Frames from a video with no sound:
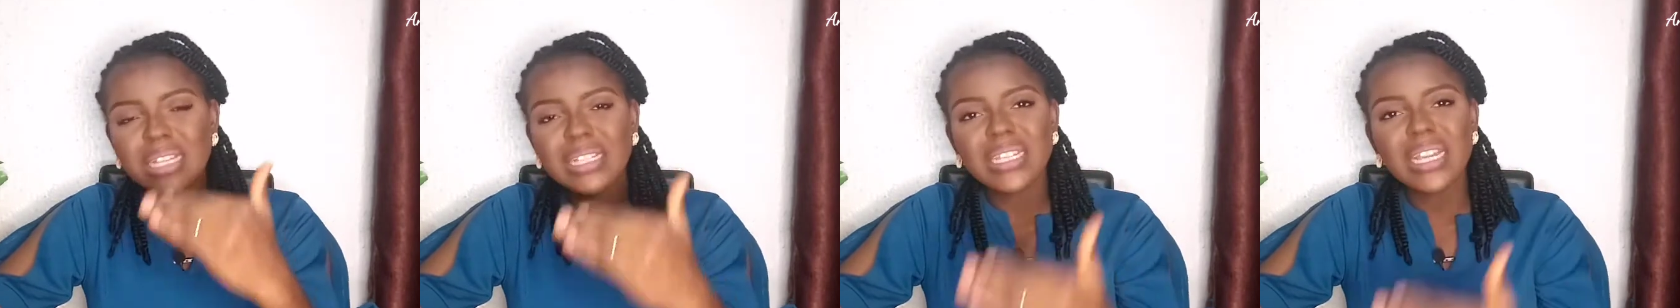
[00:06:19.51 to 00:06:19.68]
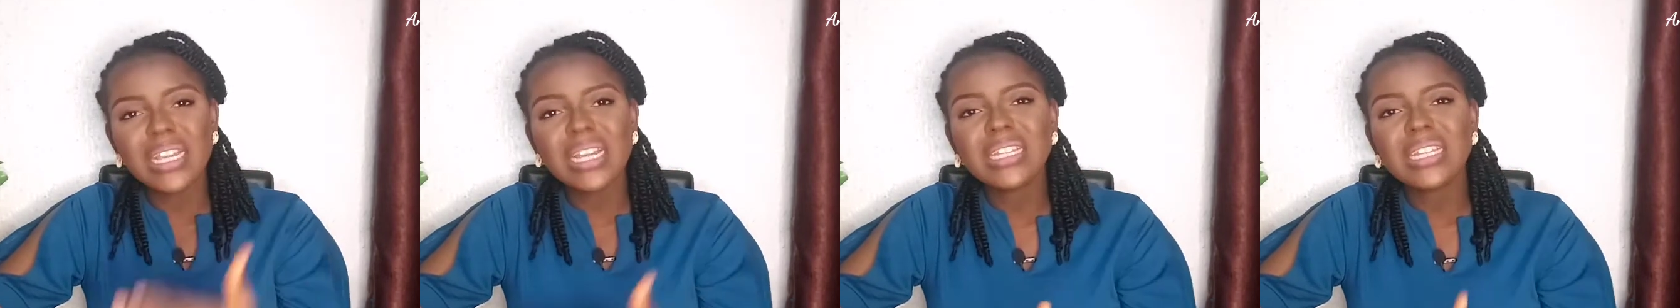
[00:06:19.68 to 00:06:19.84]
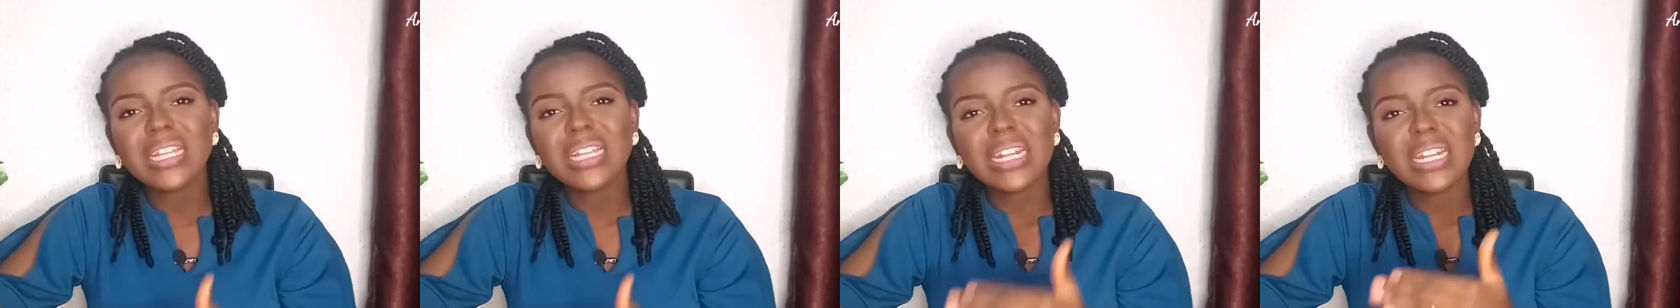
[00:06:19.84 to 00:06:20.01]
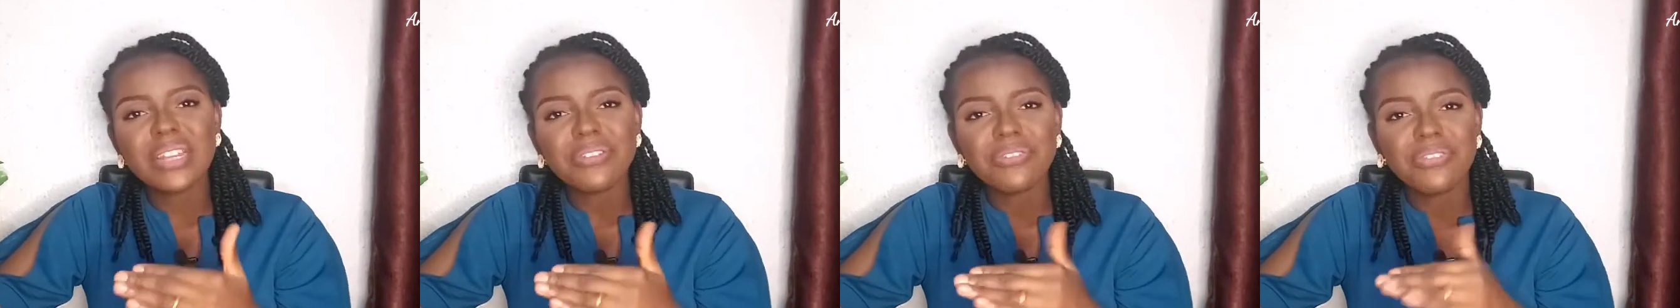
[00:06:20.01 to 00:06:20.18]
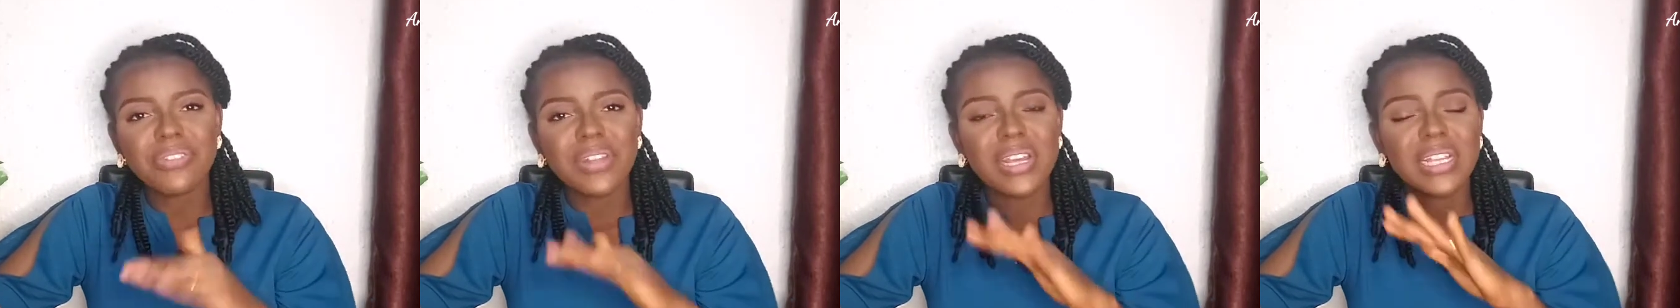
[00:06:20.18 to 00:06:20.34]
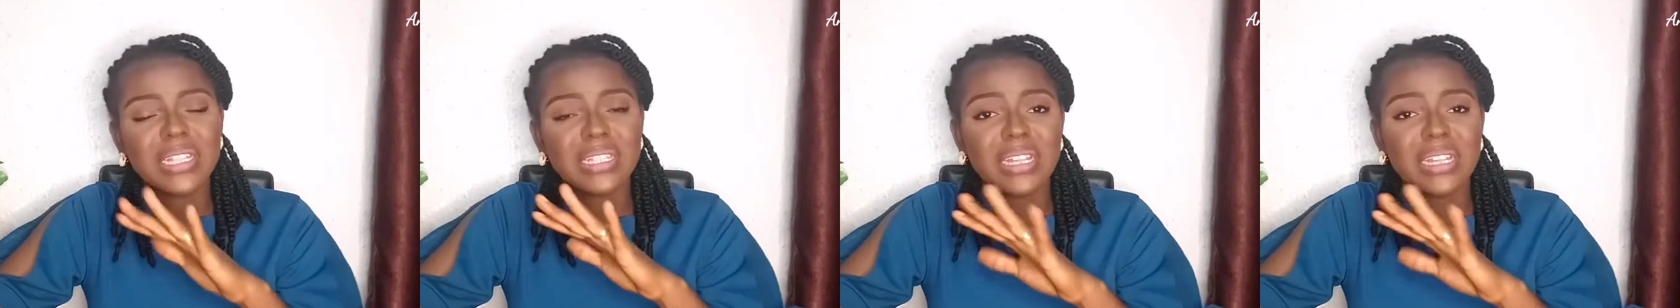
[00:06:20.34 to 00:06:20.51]

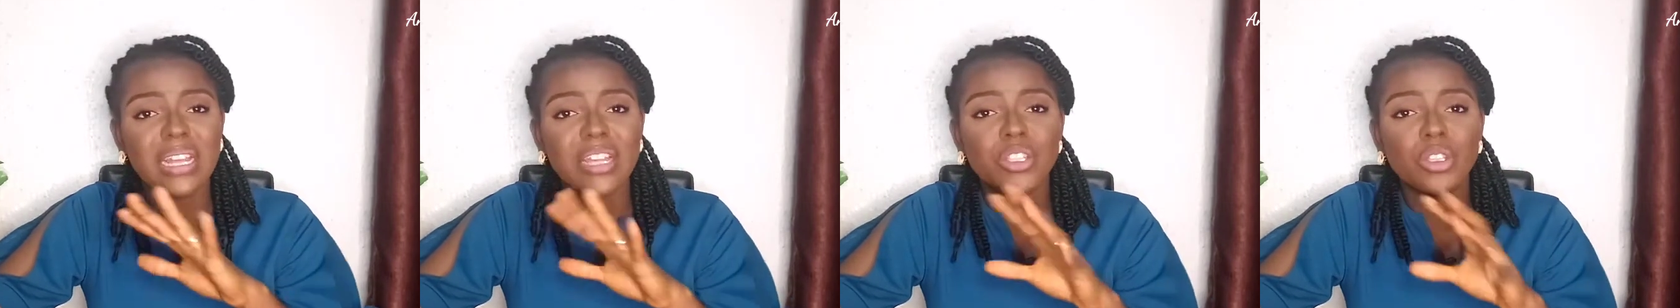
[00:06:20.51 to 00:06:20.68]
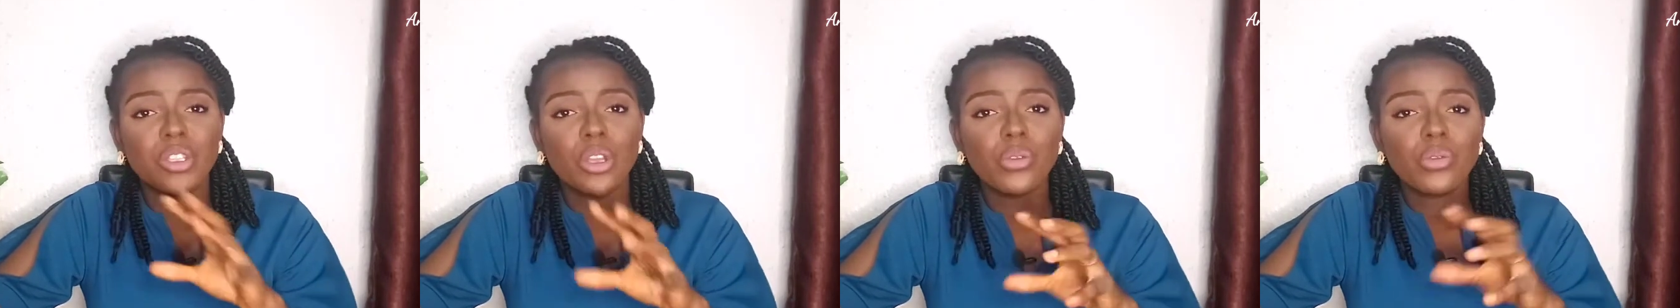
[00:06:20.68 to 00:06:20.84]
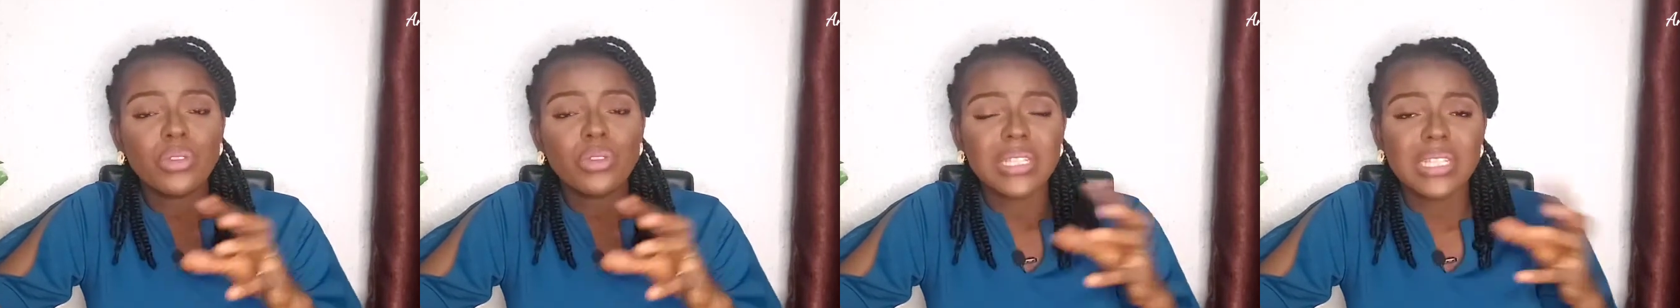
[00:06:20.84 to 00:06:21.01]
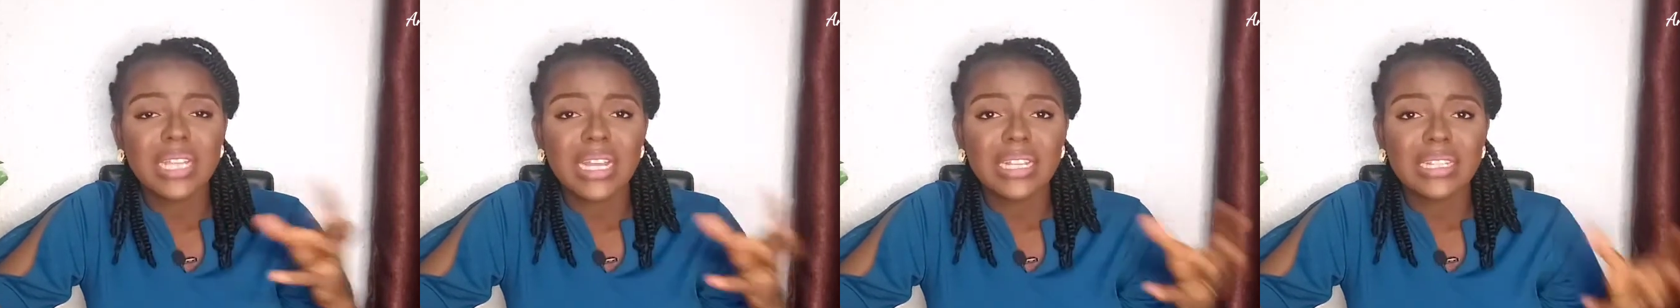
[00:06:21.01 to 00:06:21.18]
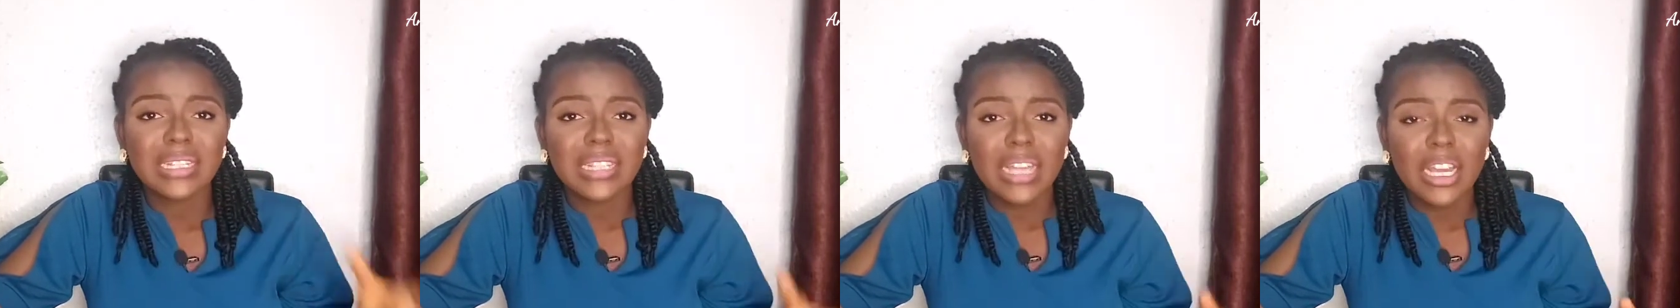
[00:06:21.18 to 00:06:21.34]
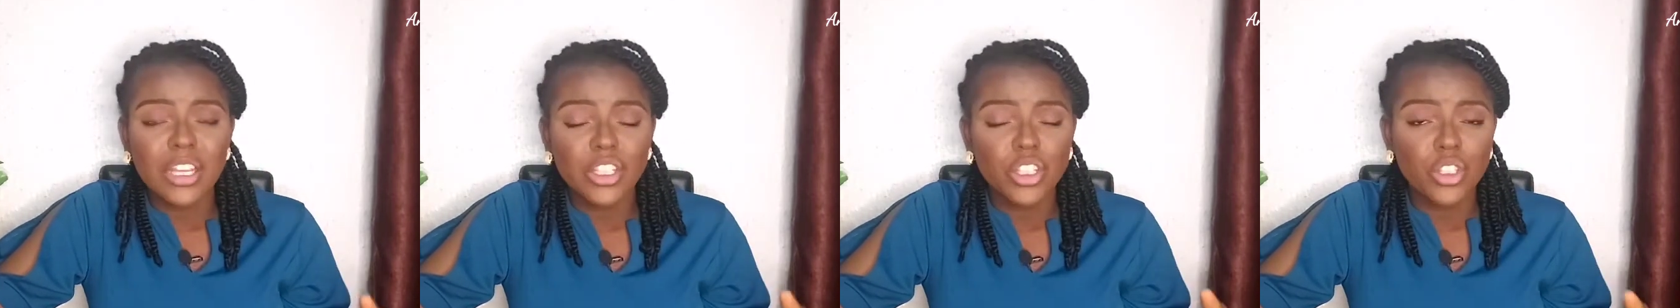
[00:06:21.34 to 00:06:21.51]
leaflet that is always
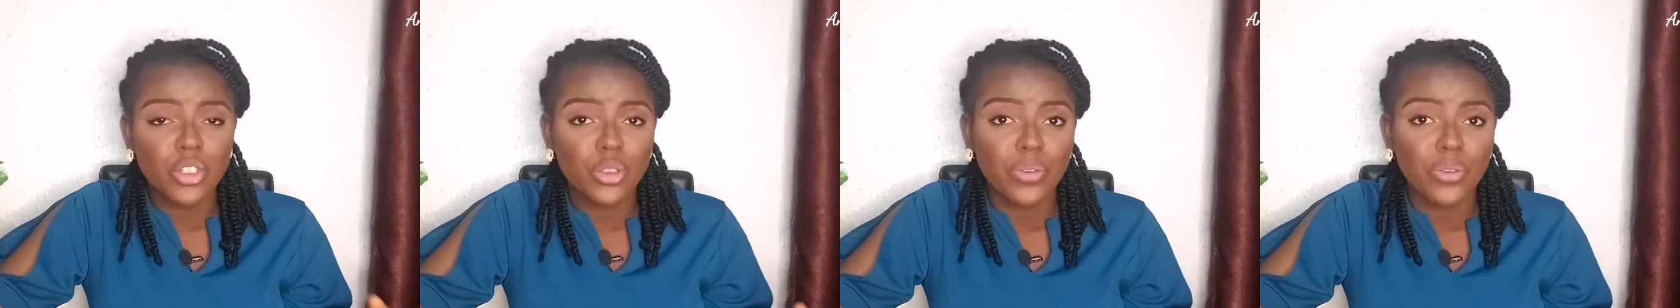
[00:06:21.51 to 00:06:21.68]
attached